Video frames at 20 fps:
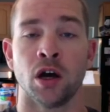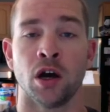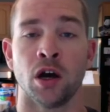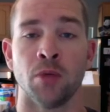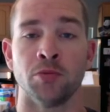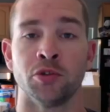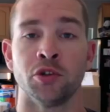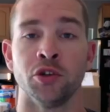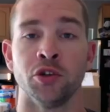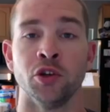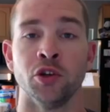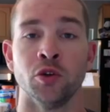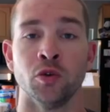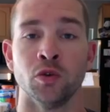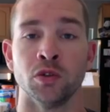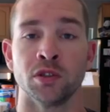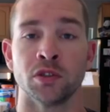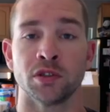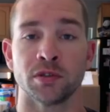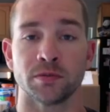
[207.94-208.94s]
to
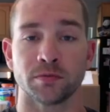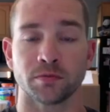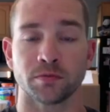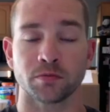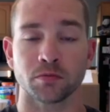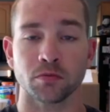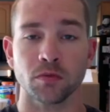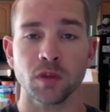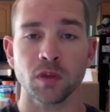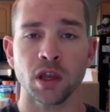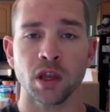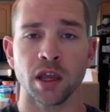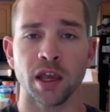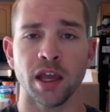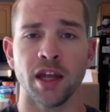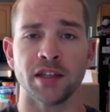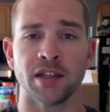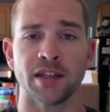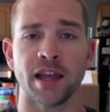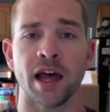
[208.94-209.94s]
use
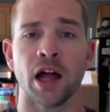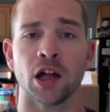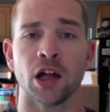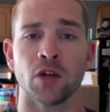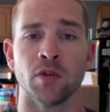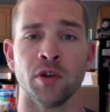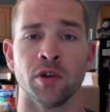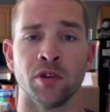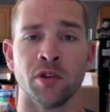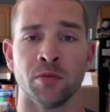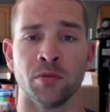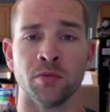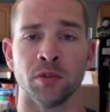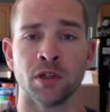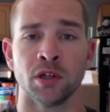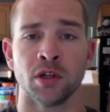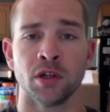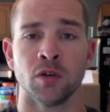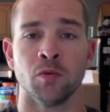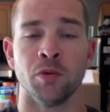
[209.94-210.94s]
in its algorithm
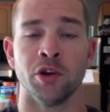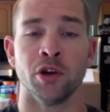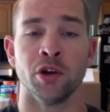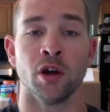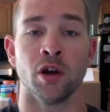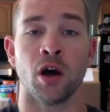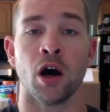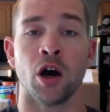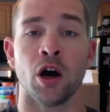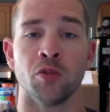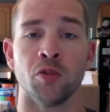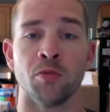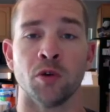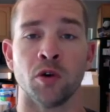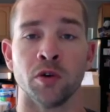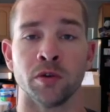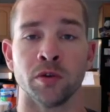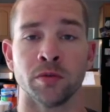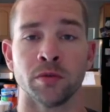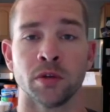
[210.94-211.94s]
when you're in auto mode.